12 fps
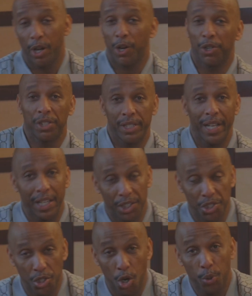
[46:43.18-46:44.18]
heard it today.
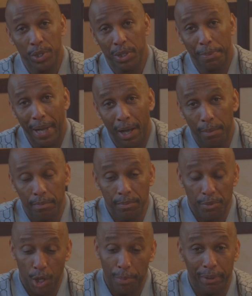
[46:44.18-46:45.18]
This show was about,
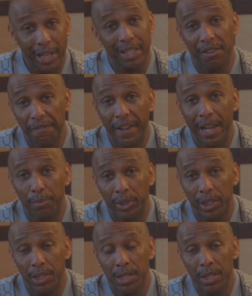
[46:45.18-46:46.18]
you know, blending
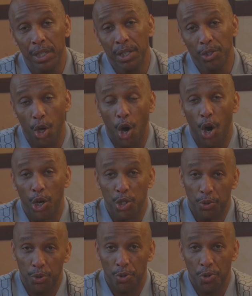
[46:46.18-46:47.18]
families, the hard
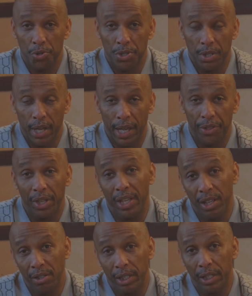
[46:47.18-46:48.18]
truths, and the
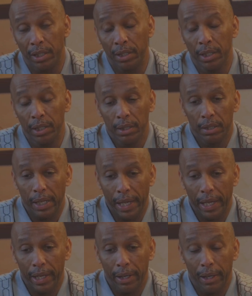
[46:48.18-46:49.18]
healing.
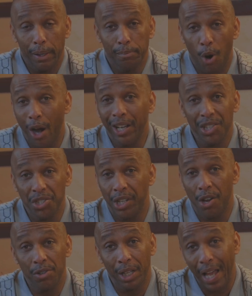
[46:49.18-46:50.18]
And Mark has
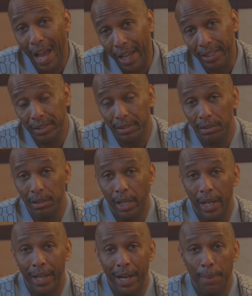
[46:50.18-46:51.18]
shared a lot.
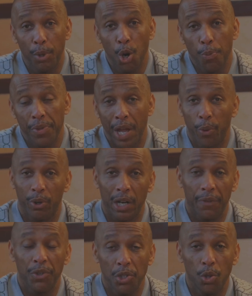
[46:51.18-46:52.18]
And I'm hoping that
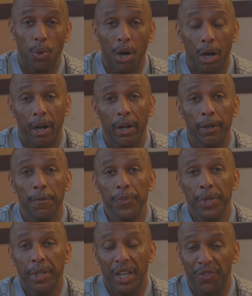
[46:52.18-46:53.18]
wherever you are,
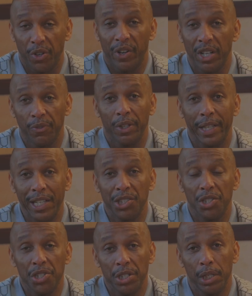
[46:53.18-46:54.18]
if you're in a
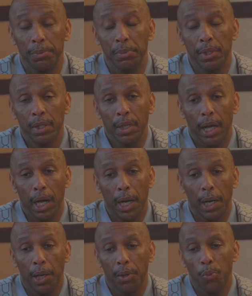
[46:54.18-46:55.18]
relationship
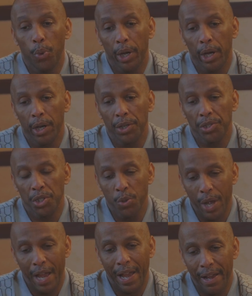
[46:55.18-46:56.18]
where you
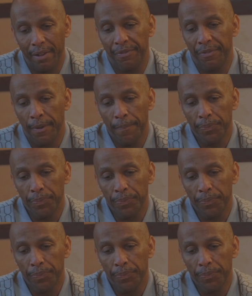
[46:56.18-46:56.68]
have